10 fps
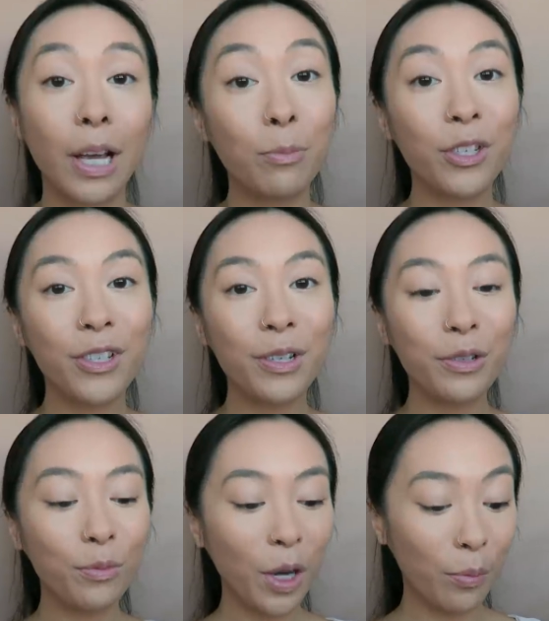now I'm just gonna
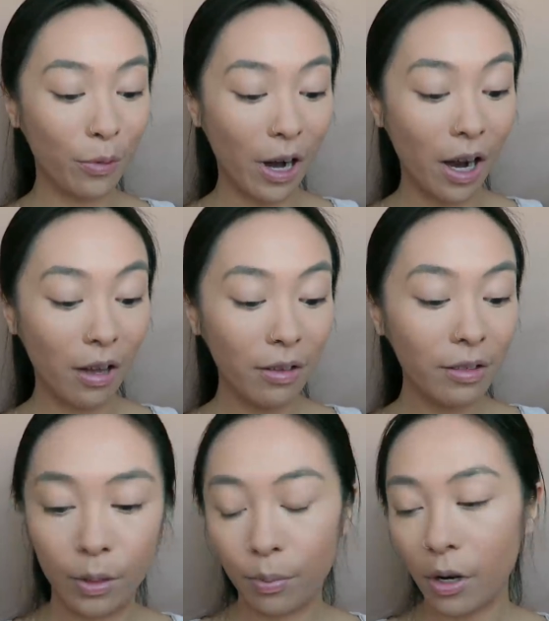do my
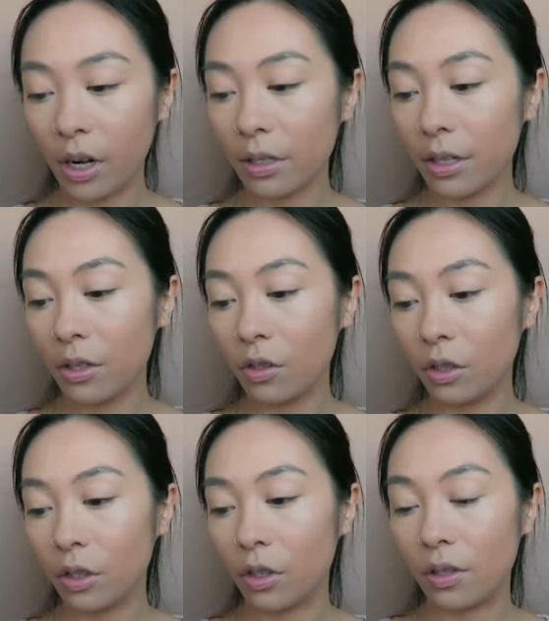brows. The product I
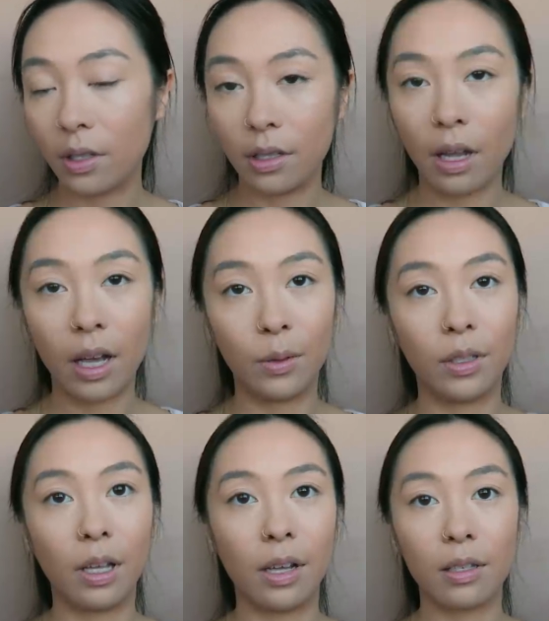usually use is the
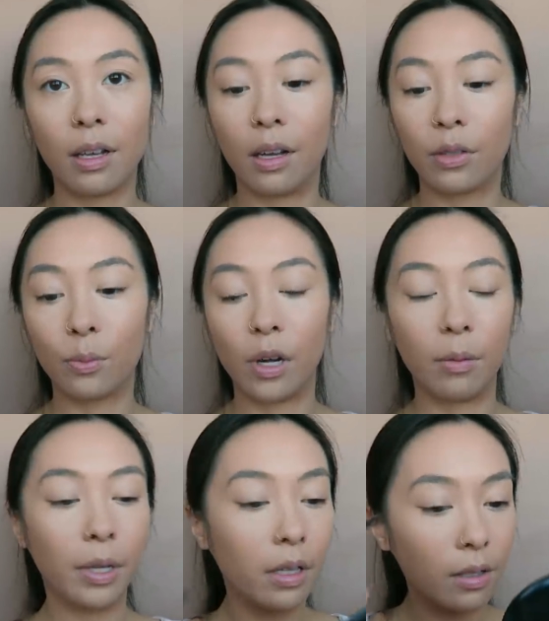Hourglass Arch Brow
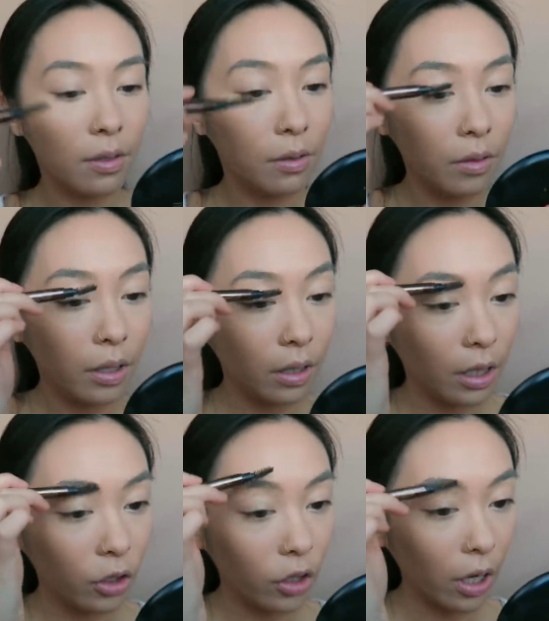Pencil
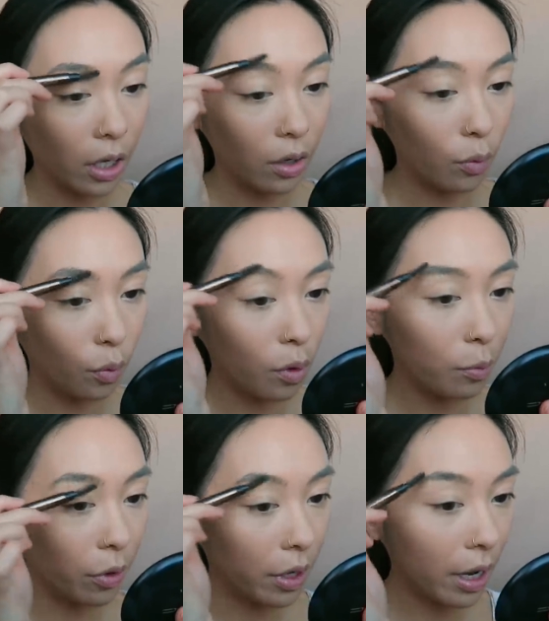in the shade War
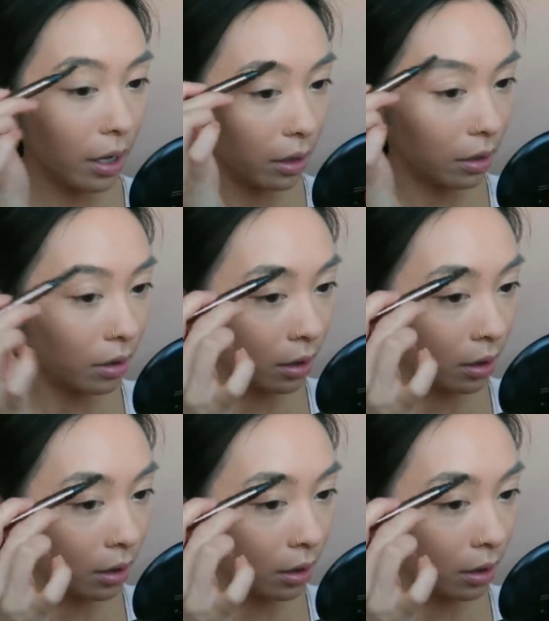Brunette.